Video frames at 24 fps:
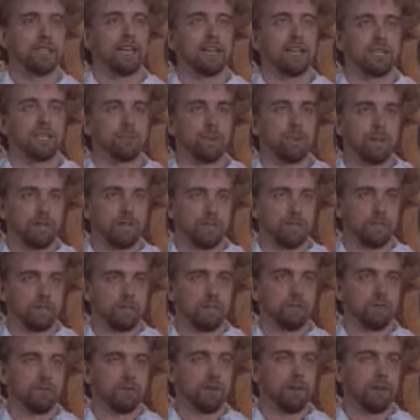aspect
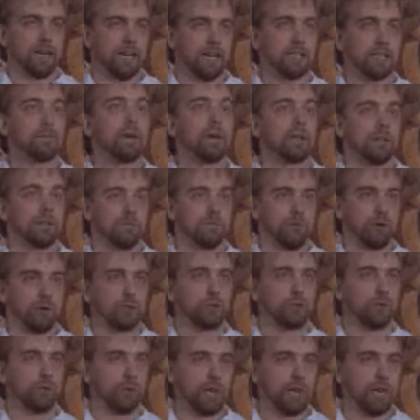of
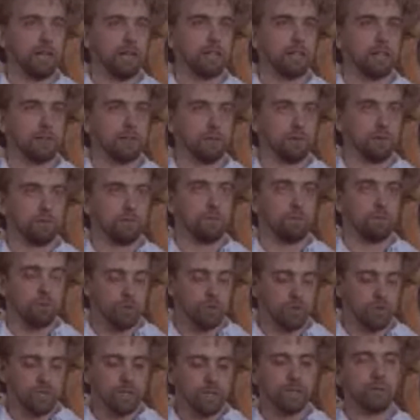virtual reality that was
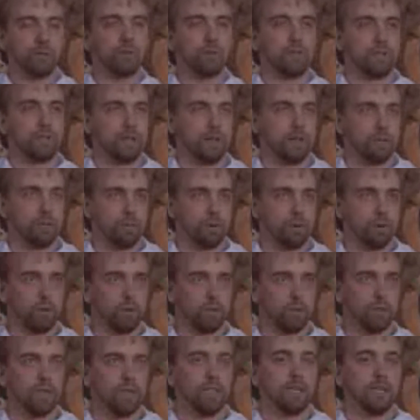presented within that
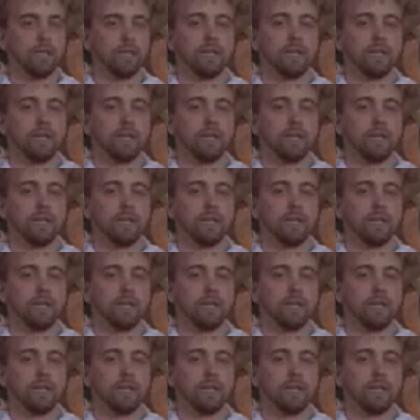world